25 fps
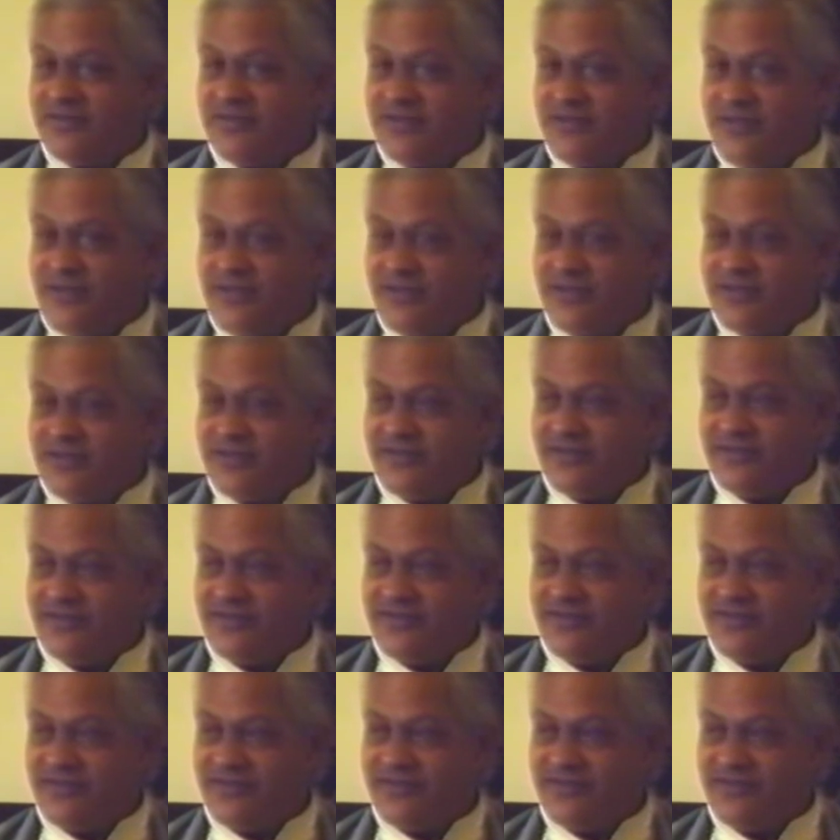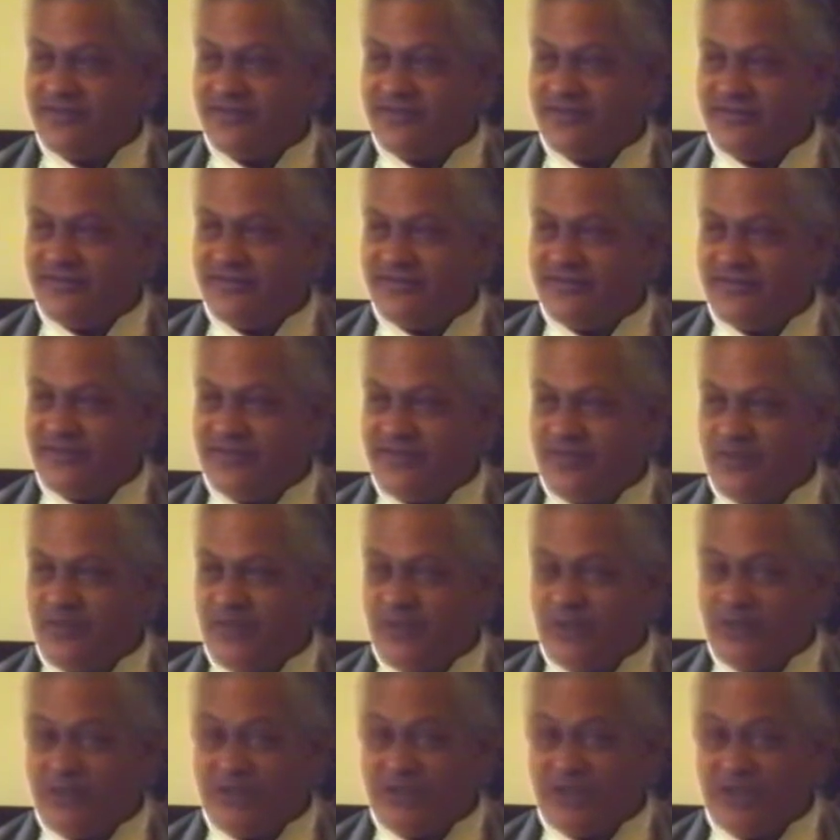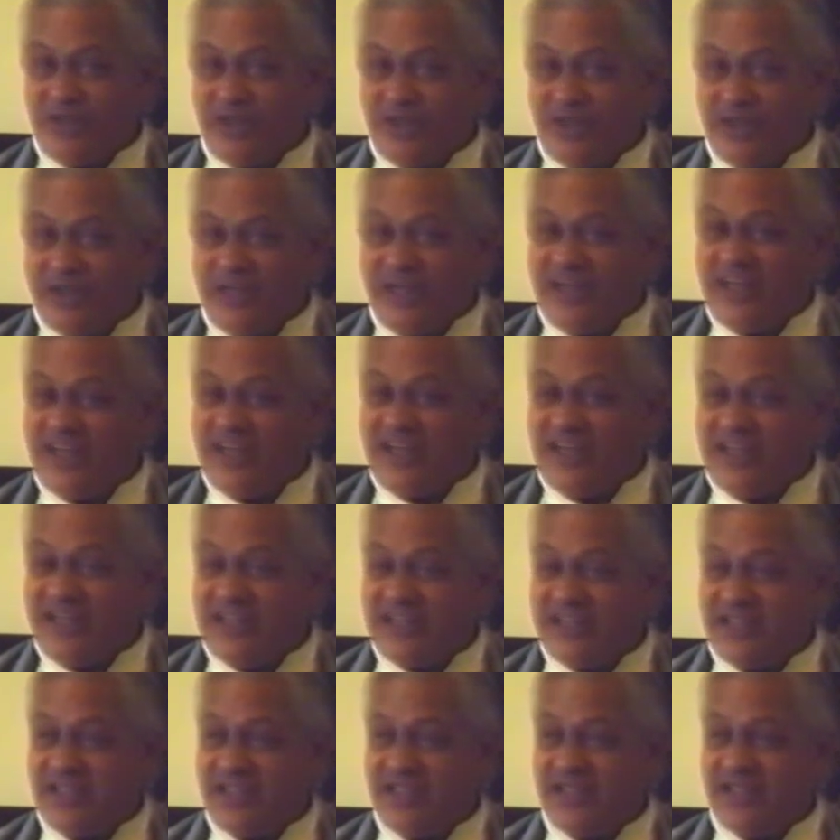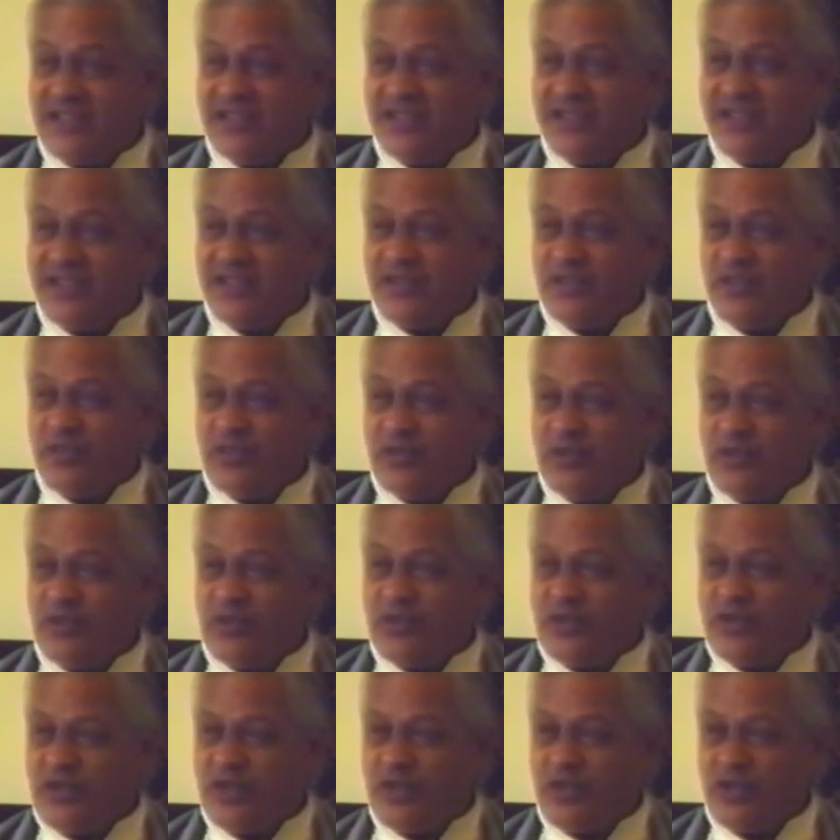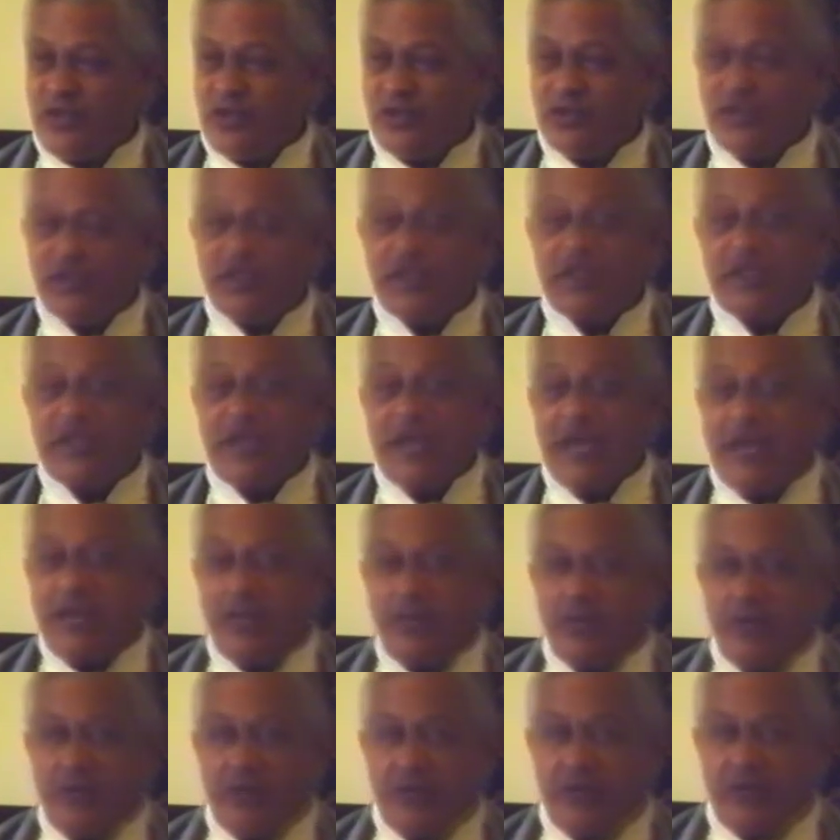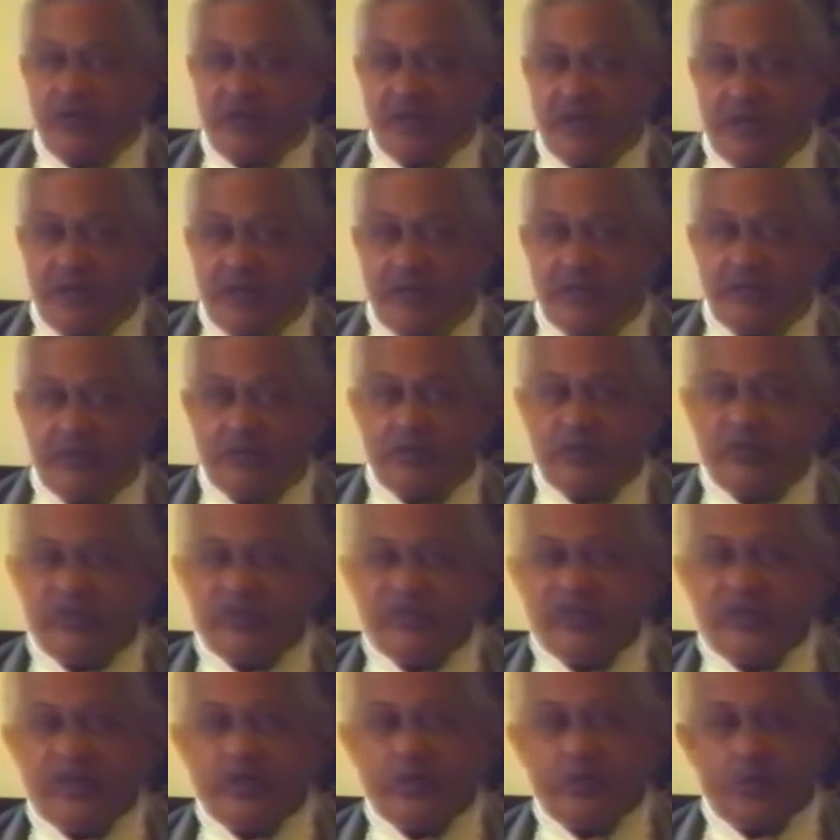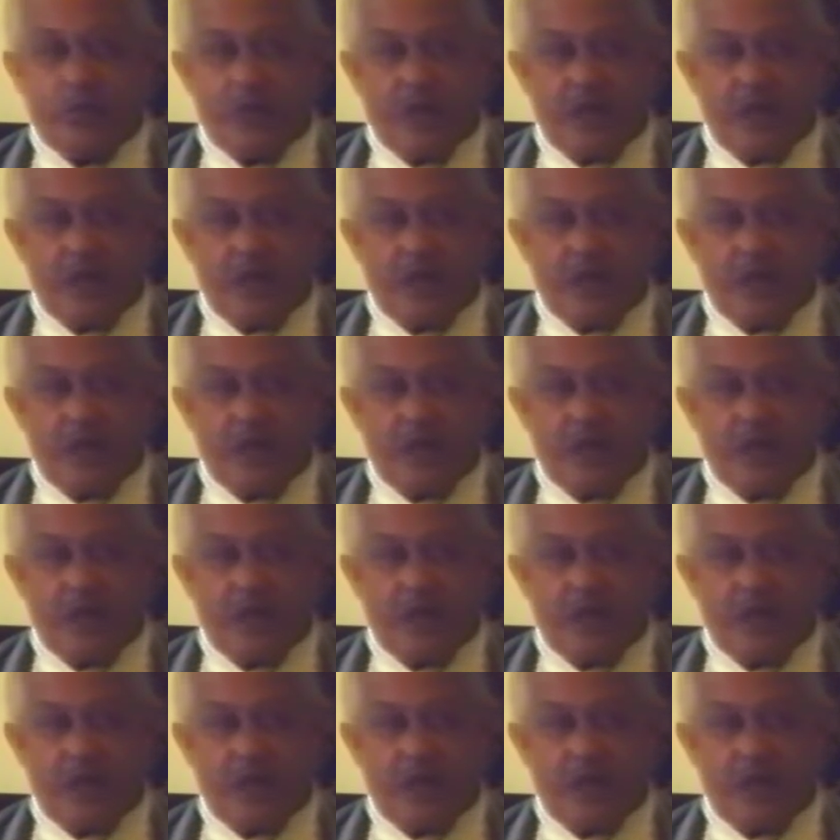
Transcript: It's not. And when we start analyzing it, we will know that it can be overcome. We find